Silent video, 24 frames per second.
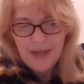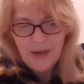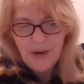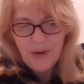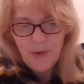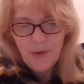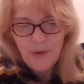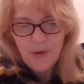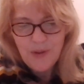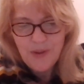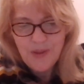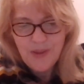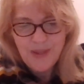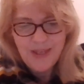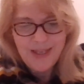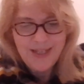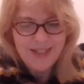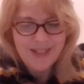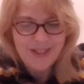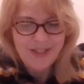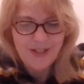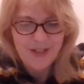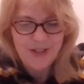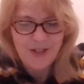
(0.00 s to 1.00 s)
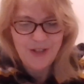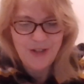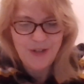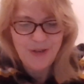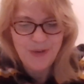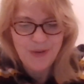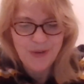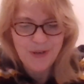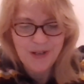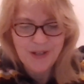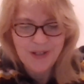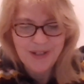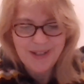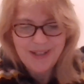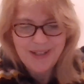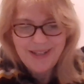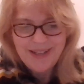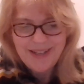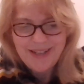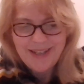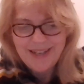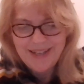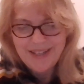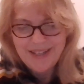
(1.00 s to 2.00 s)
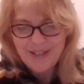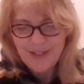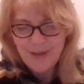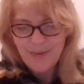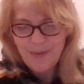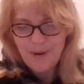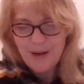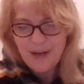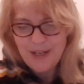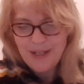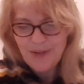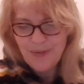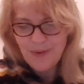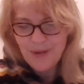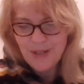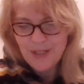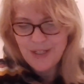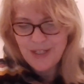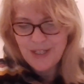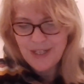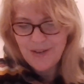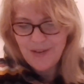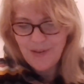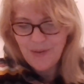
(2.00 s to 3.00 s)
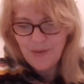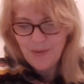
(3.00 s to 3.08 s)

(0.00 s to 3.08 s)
or this jewel. Guess the price, Rodya.